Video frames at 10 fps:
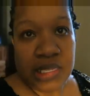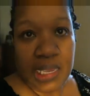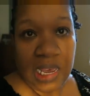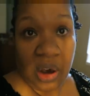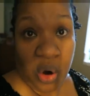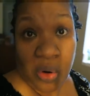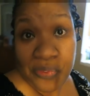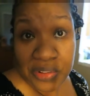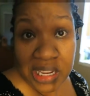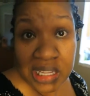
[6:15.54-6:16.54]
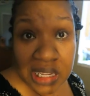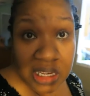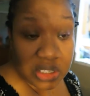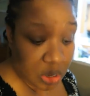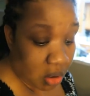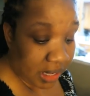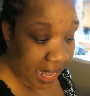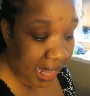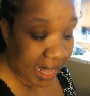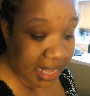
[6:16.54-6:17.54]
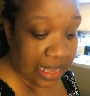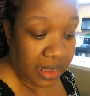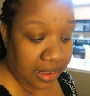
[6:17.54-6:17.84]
yeah, hopefully it looks okay.